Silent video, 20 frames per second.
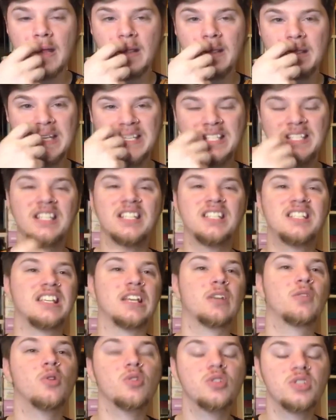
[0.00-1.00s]
This
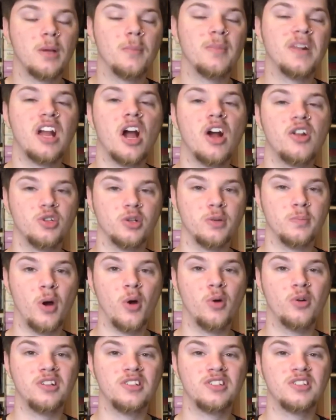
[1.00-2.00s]
synchro summoning on your
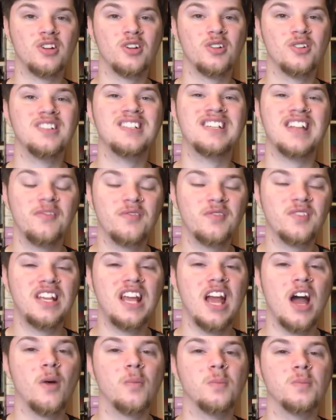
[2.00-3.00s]
opponent's turn
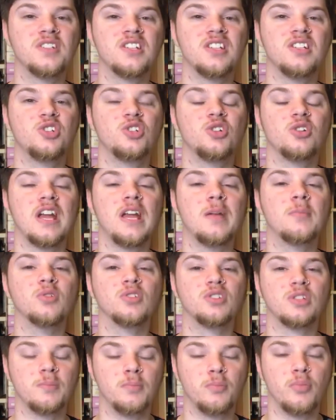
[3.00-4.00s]
definitely helps since you're
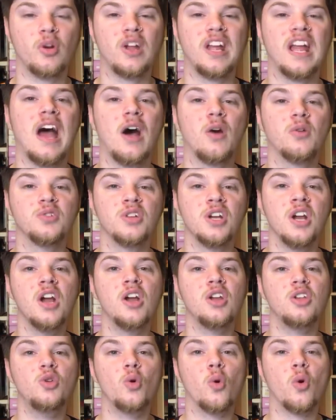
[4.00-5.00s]
able to bring out
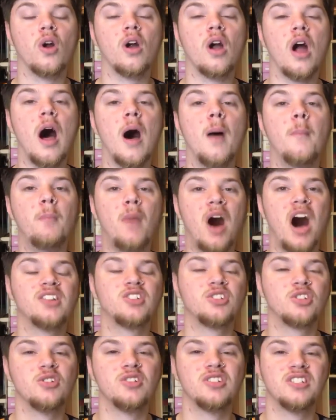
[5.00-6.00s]
your
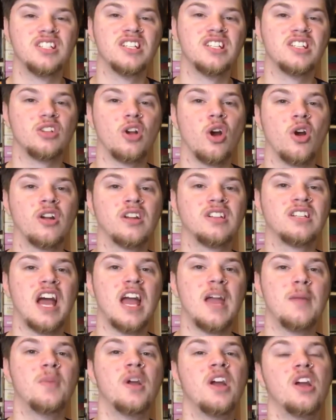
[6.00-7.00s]
monsters in this
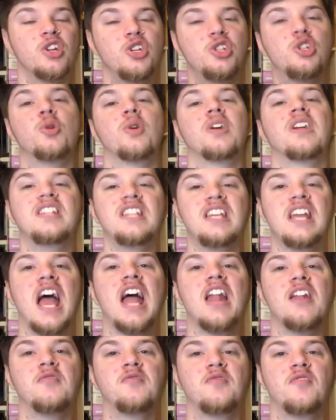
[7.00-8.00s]
archetype during the
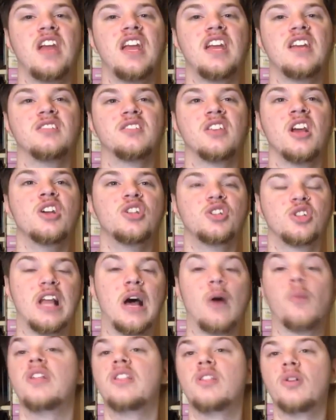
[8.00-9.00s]
end phase, so
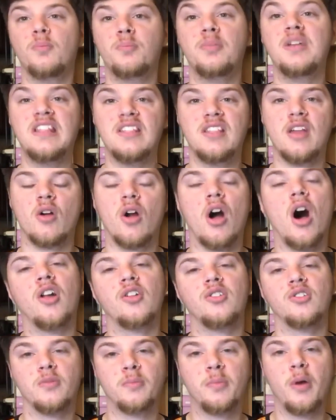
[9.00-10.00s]
that way they'll be there
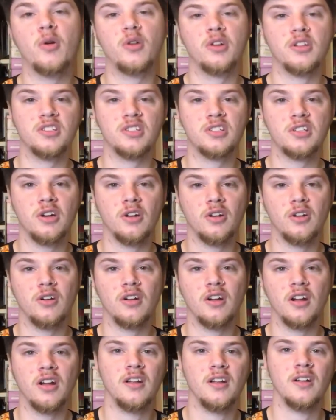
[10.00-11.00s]
on your opponent's turn.
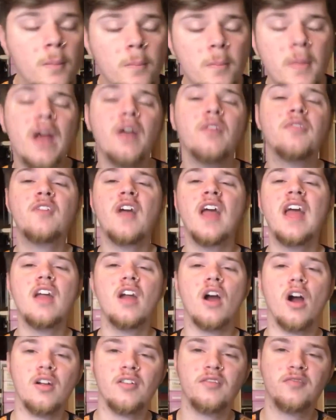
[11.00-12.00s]

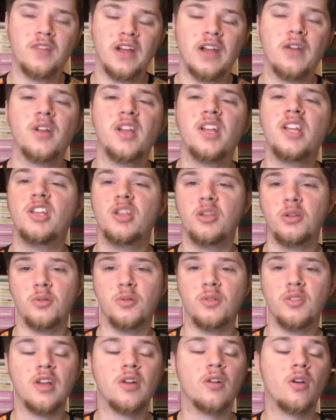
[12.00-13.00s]
Marfae are very
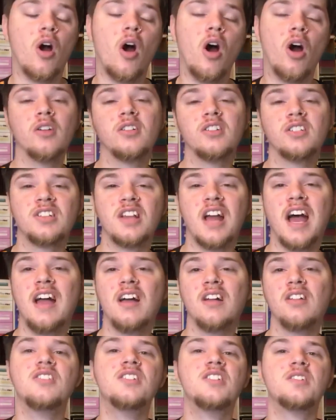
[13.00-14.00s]
cute. Their art
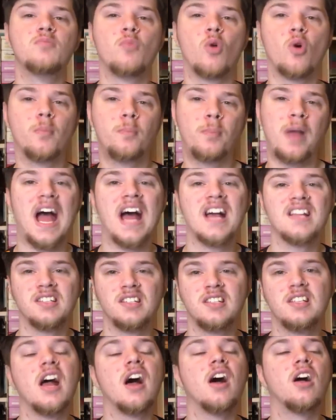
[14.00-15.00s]
style is more
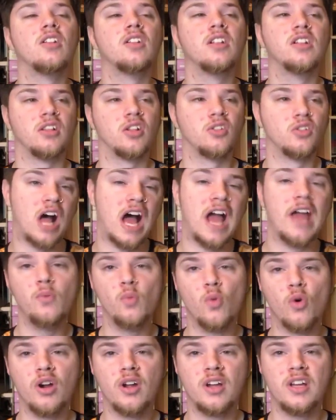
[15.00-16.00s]
pastel and the
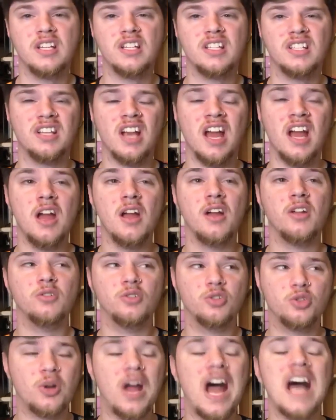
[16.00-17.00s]
line work is
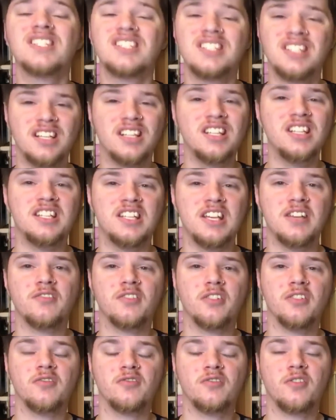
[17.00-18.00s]
drastically
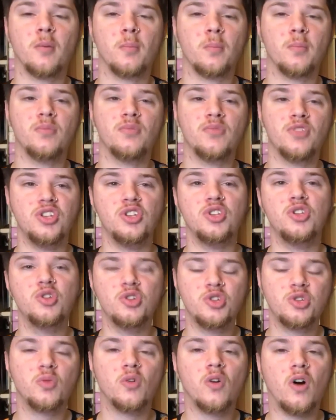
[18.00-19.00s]
different from the
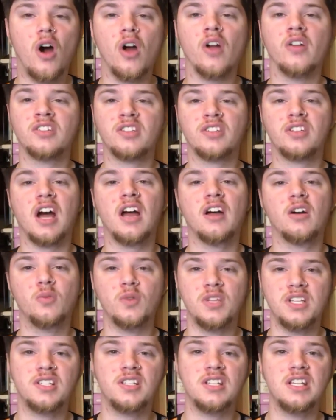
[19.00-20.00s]
usual art style
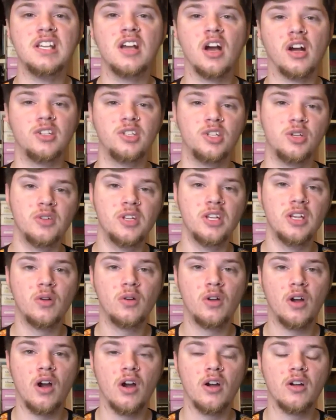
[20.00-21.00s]
we see on Yu-Gi-Oh
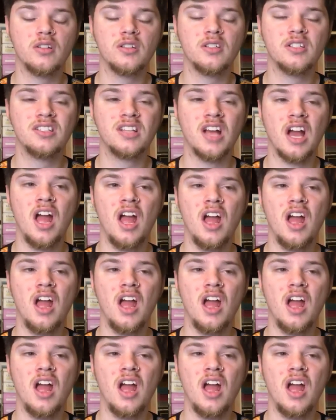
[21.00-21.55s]
cards.